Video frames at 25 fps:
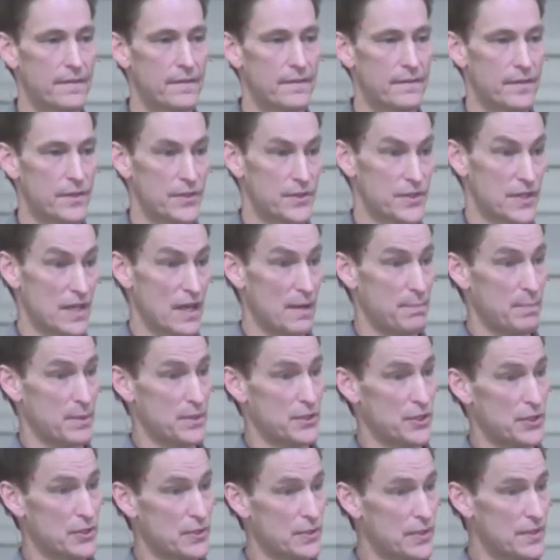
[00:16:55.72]
There's an
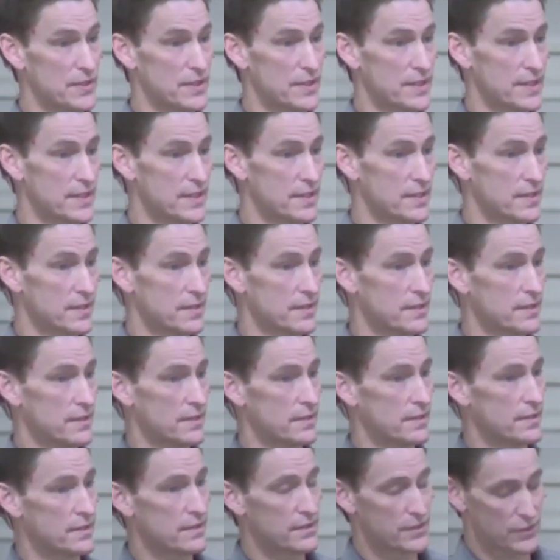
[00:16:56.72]
opportunity
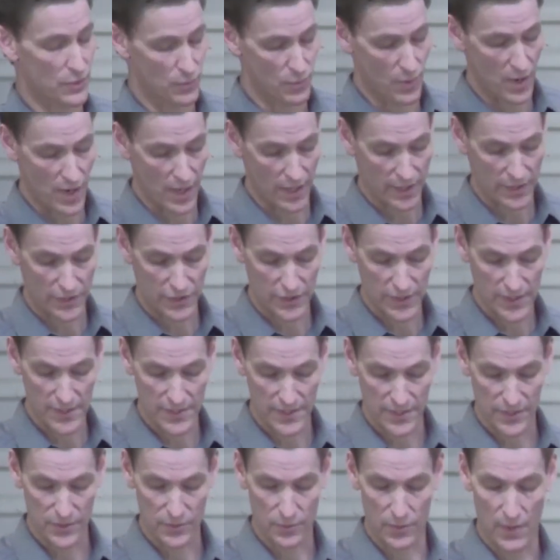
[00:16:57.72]
to walk
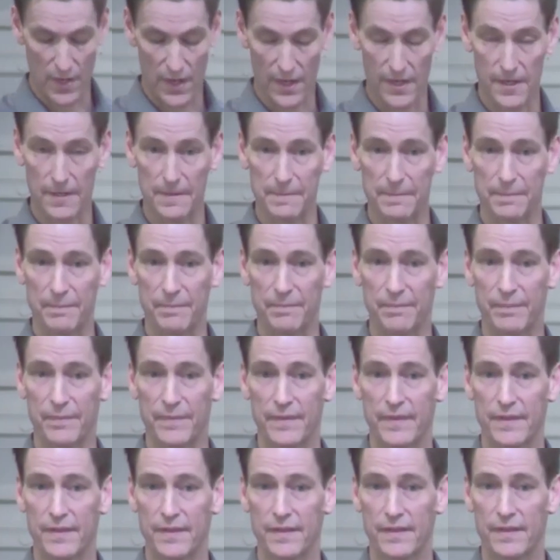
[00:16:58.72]
Jesus' way.
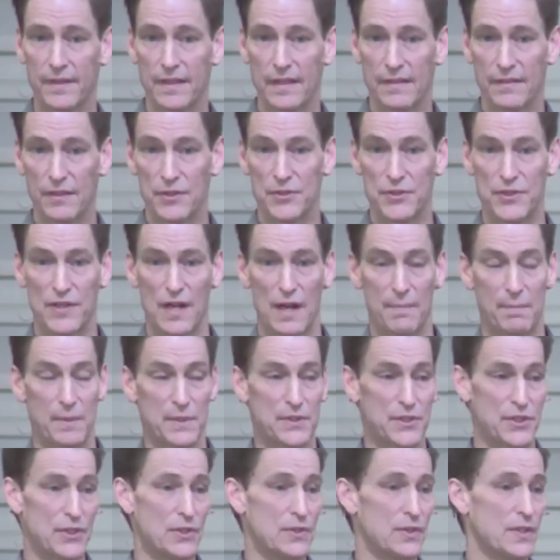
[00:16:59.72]
There's an
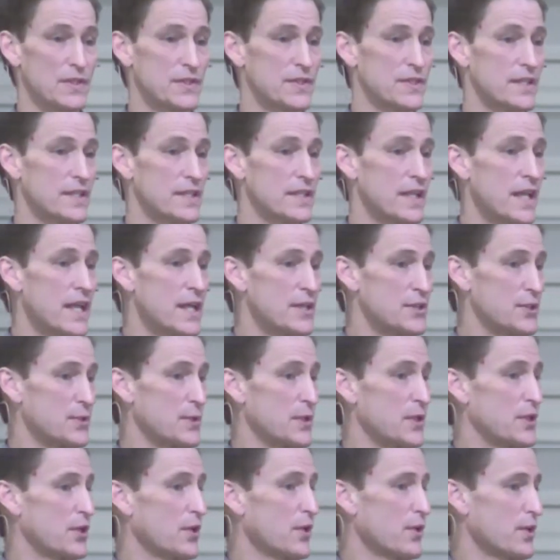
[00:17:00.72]
opportunity to
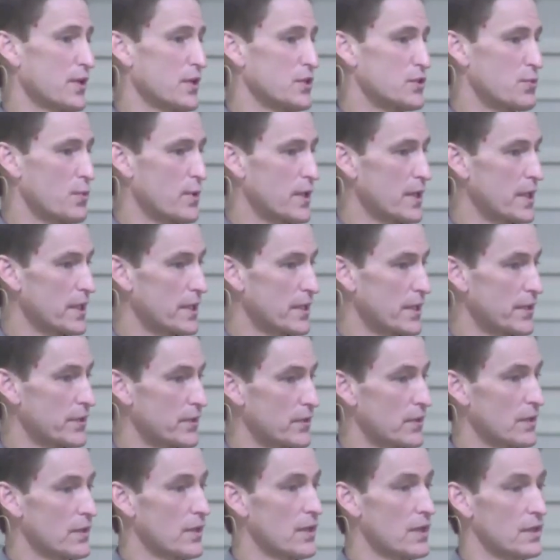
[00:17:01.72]
encourage one another
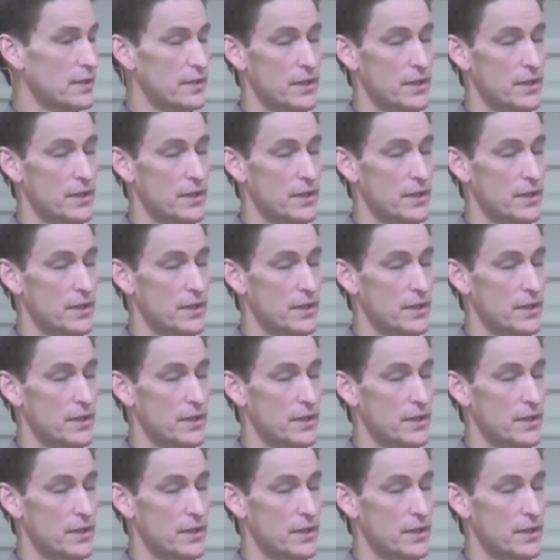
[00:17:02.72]
along.